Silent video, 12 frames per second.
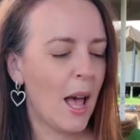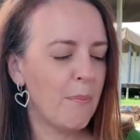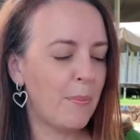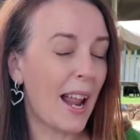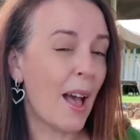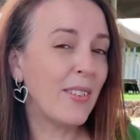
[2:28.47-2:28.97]

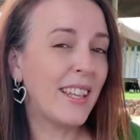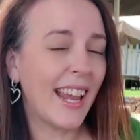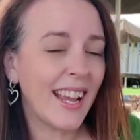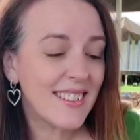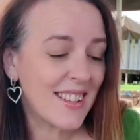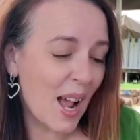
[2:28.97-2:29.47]
but have a
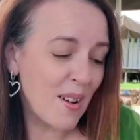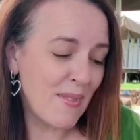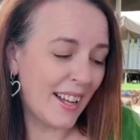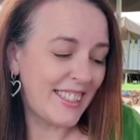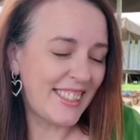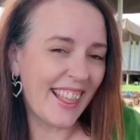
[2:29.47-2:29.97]
guess how
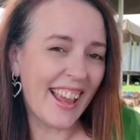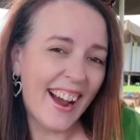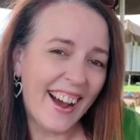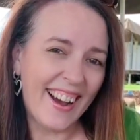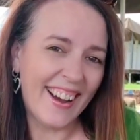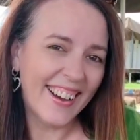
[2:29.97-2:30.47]
much they
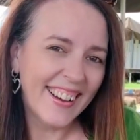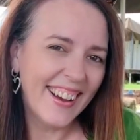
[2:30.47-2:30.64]
are.